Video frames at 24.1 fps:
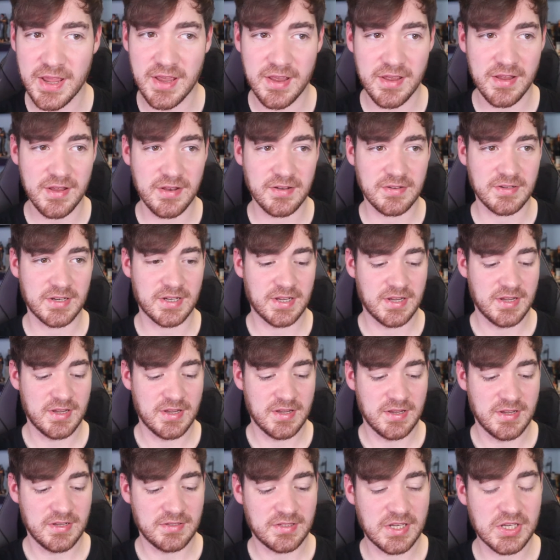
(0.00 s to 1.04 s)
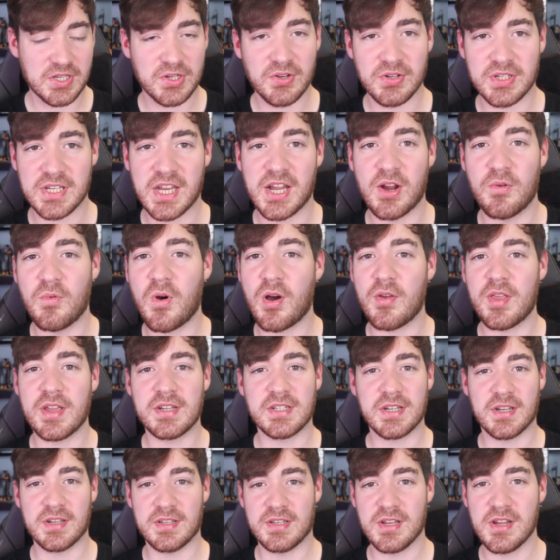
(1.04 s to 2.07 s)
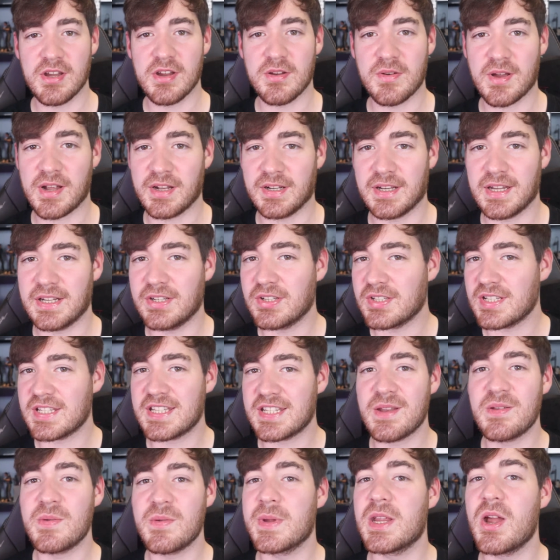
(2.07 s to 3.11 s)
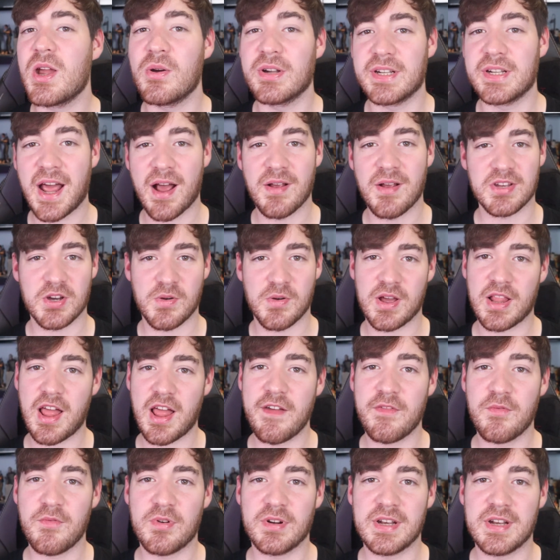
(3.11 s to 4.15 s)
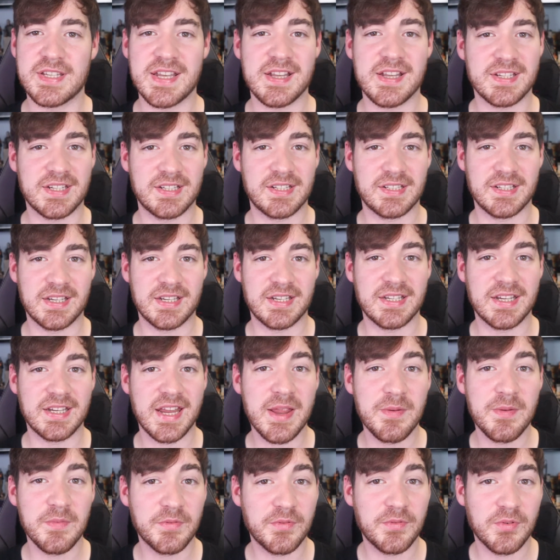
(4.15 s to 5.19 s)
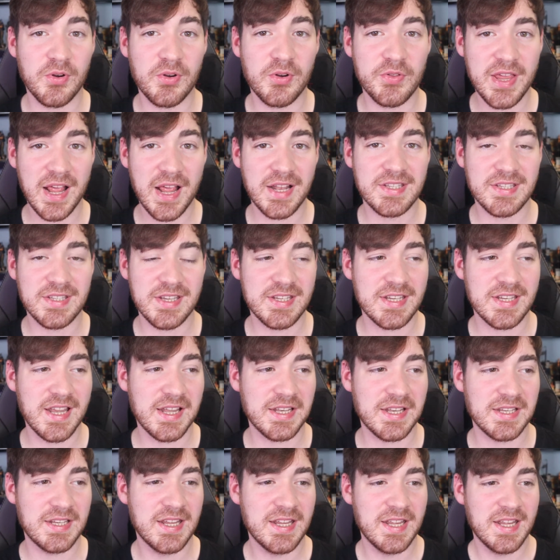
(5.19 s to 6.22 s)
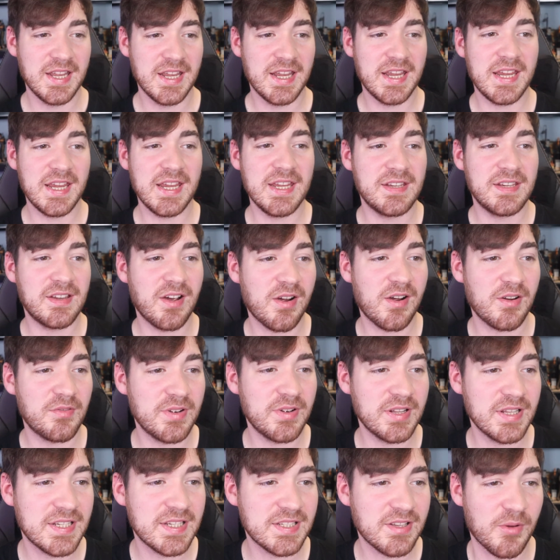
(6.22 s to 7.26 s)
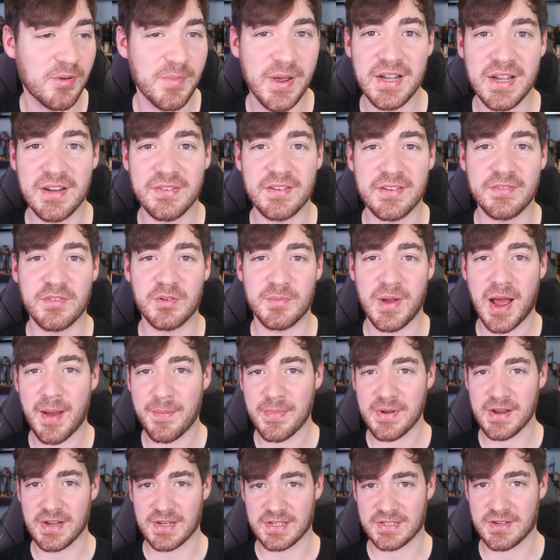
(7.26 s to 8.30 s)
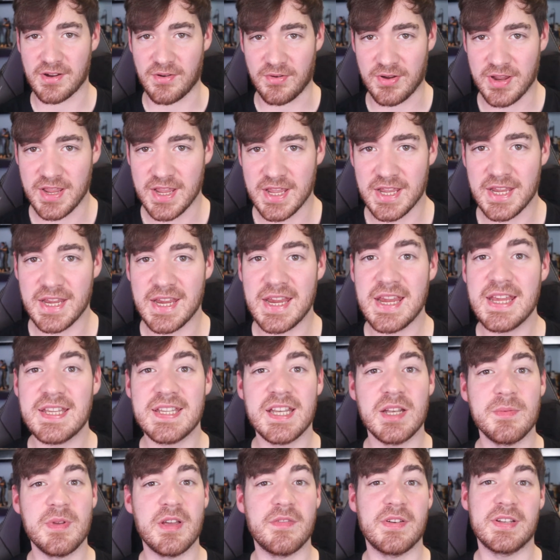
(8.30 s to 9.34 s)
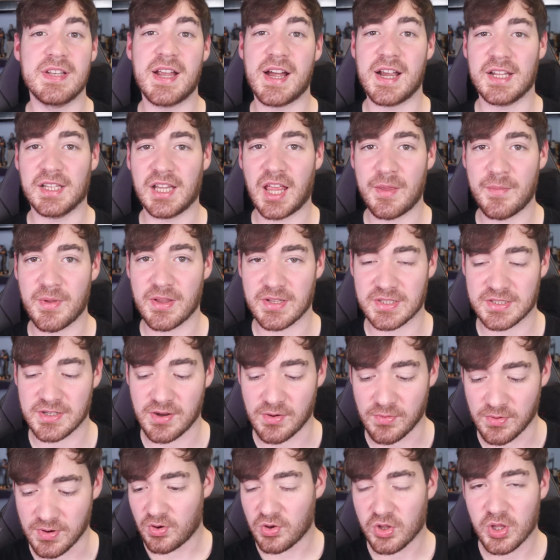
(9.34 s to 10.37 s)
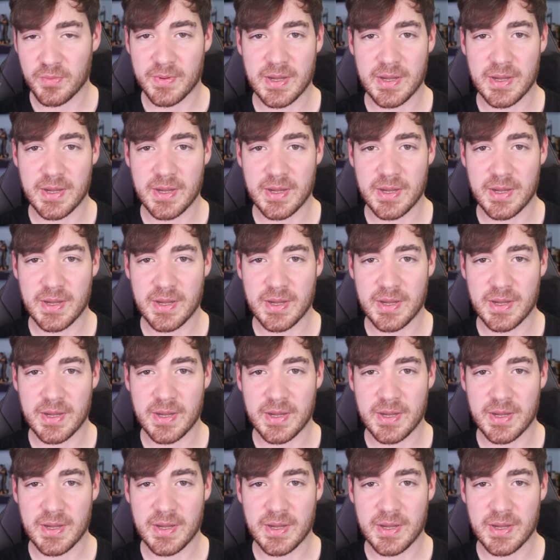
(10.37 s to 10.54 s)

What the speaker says: and discussing what they should do, and he doesn't seem to be going down so well. Everyone is asking him for the answers and he can't really stop anything from happening, so he is in a bit of a dilemma. So all the